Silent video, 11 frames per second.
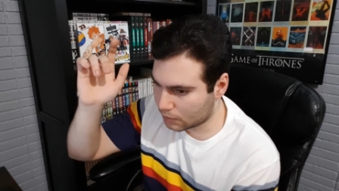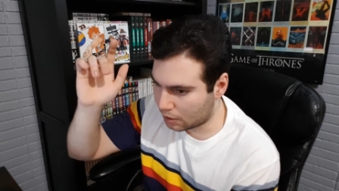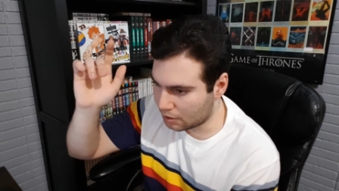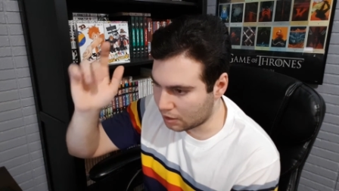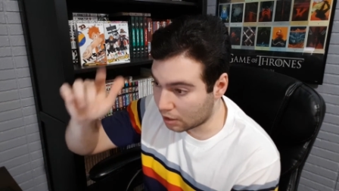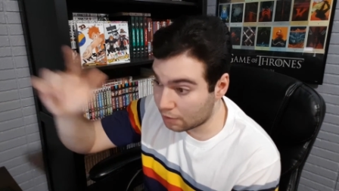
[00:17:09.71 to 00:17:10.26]
on
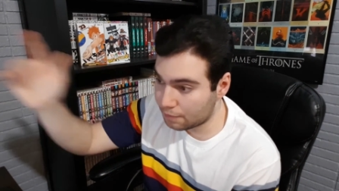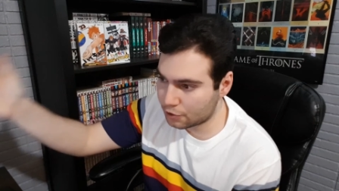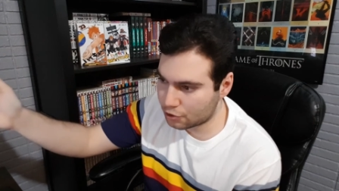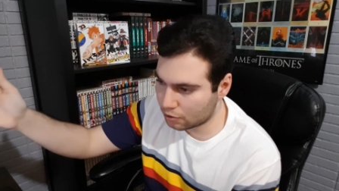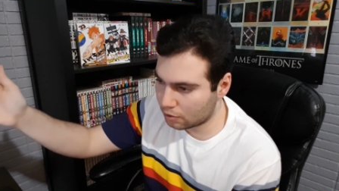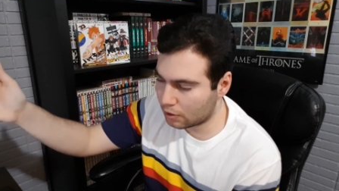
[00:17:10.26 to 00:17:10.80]
the
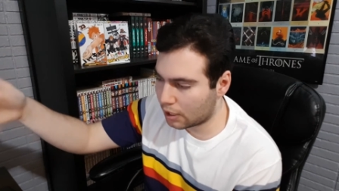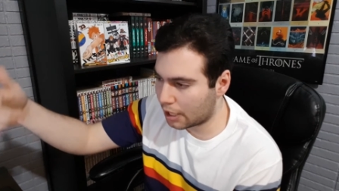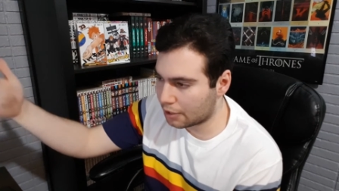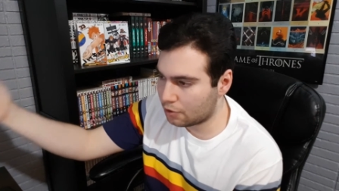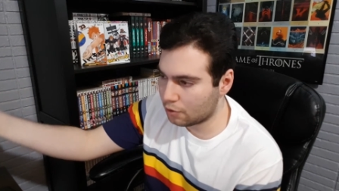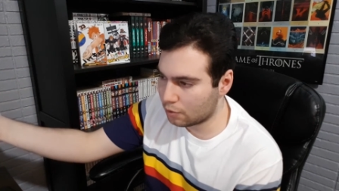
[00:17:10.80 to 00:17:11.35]
unofficial uh,
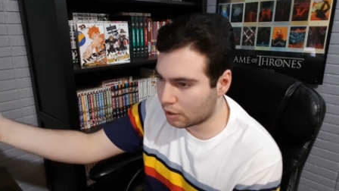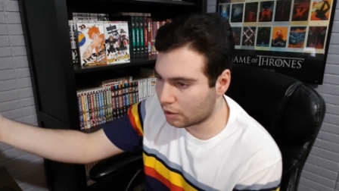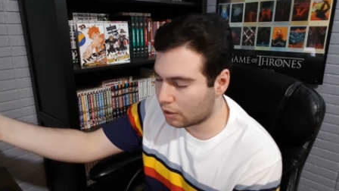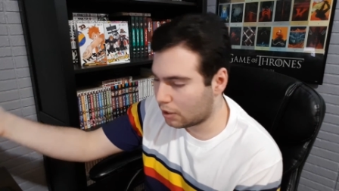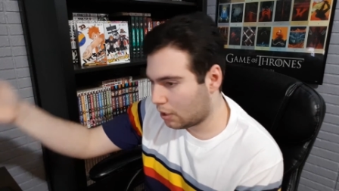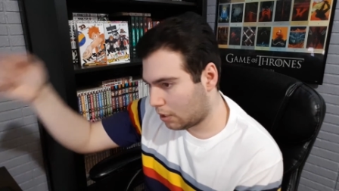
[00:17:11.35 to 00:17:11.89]
Haikyuu
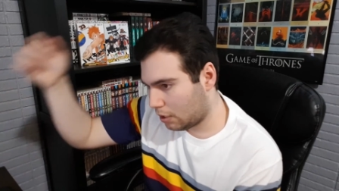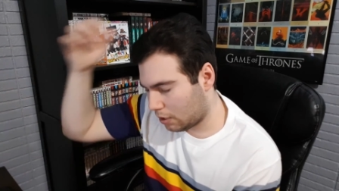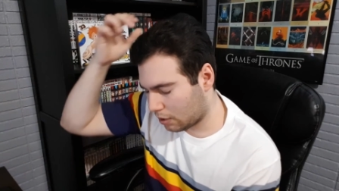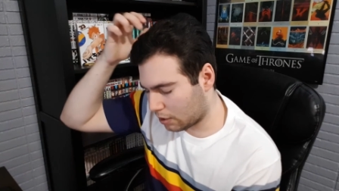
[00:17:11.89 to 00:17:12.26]
uh,